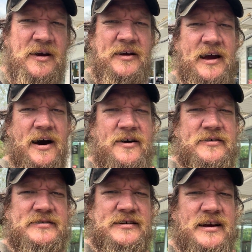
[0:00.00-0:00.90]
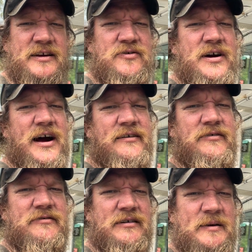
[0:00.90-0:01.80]
counter is like, you kind of
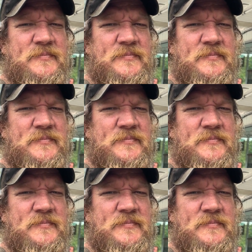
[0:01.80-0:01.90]
look like